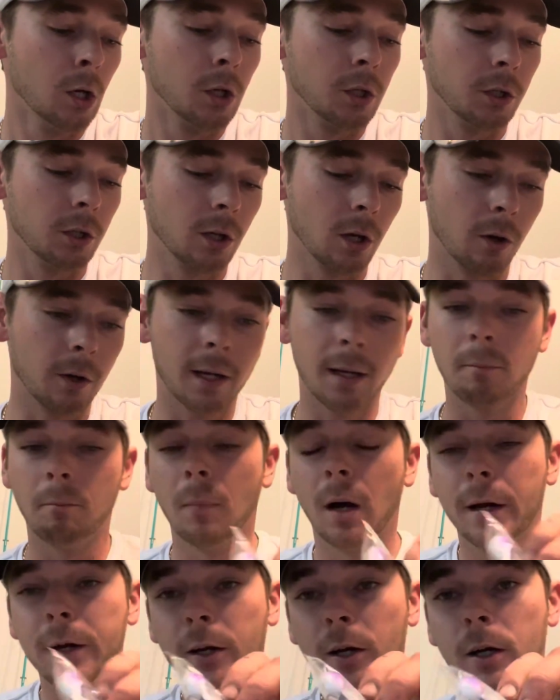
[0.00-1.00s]
You go get
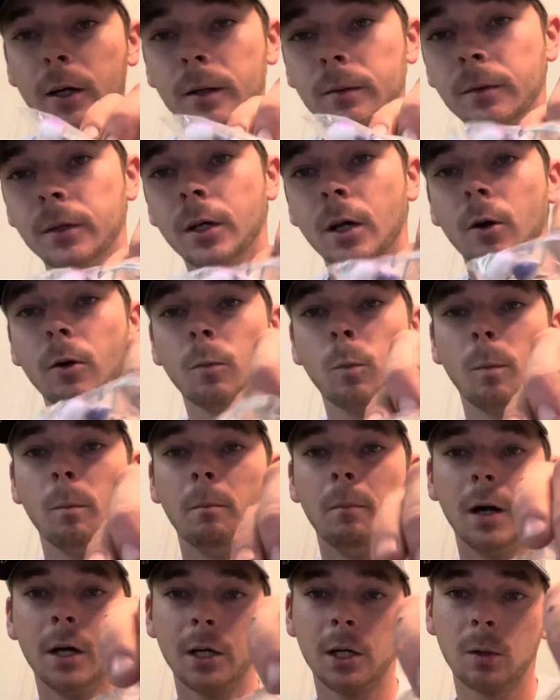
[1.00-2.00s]
muddier
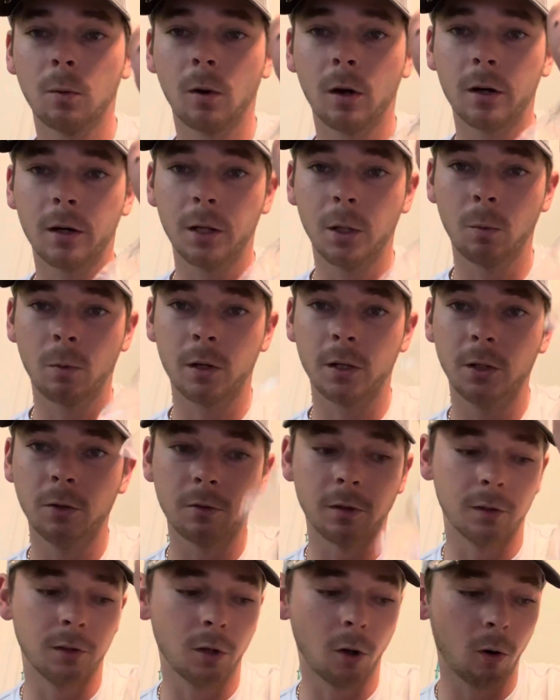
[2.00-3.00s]
water, you want to use
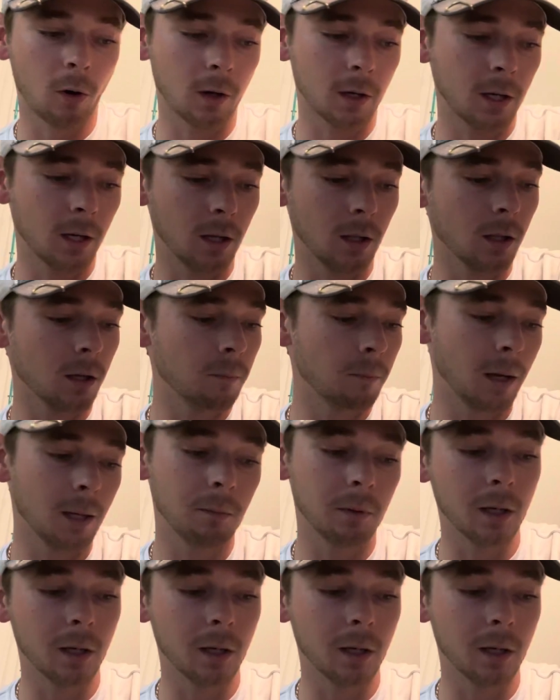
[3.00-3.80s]
a dark color, maybe a